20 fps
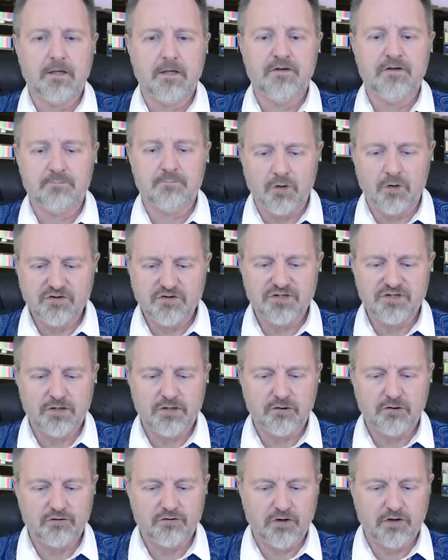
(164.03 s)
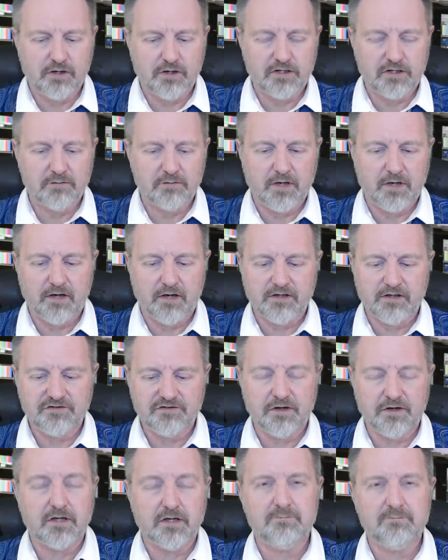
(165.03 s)
the person that you're talking about
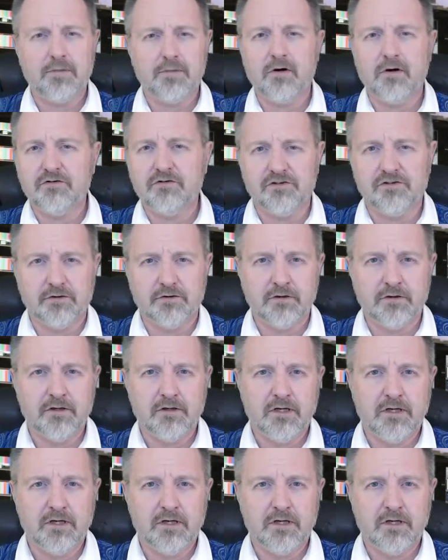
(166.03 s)
is not a person.